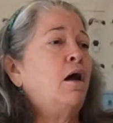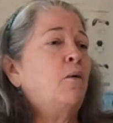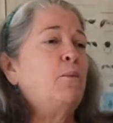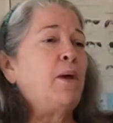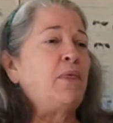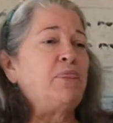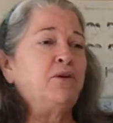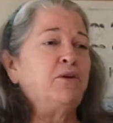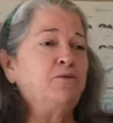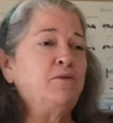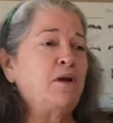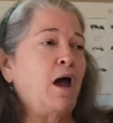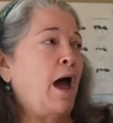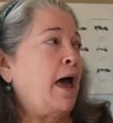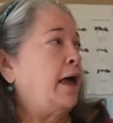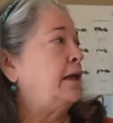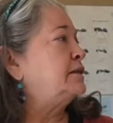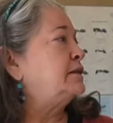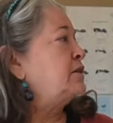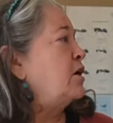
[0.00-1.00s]
but they're
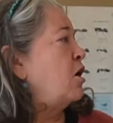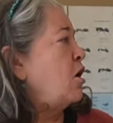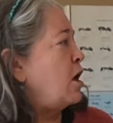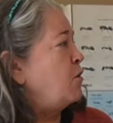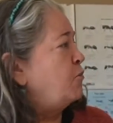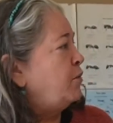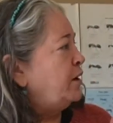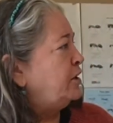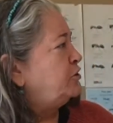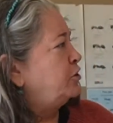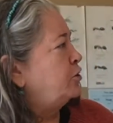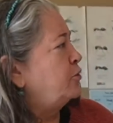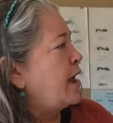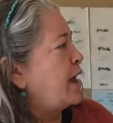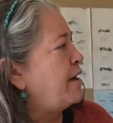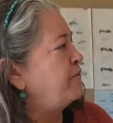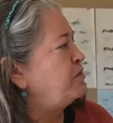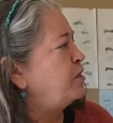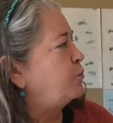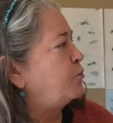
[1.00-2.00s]
not. So, and we do
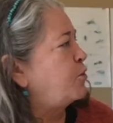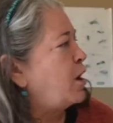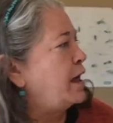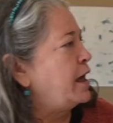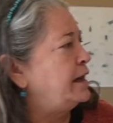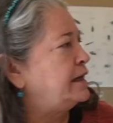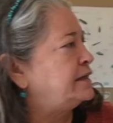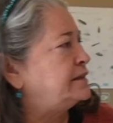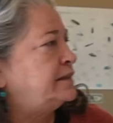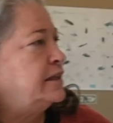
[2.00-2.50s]
have the products